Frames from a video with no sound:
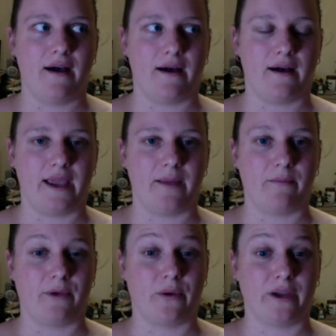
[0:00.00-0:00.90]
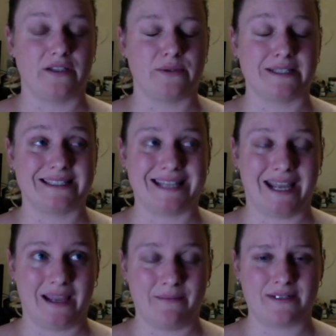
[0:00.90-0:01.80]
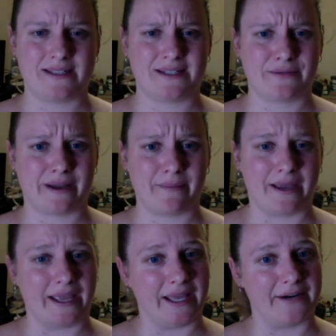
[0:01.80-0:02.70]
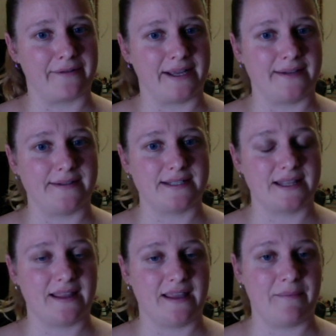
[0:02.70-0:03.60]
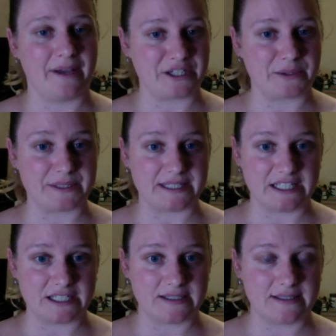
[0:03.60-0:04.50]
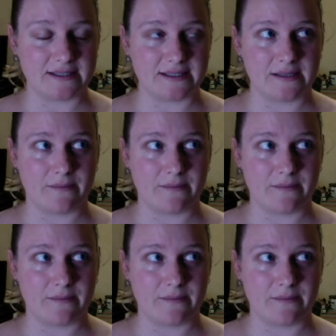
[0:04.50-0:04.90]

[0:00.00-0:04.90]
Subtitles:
I'm going to attempt to wrap my head around the magical stitches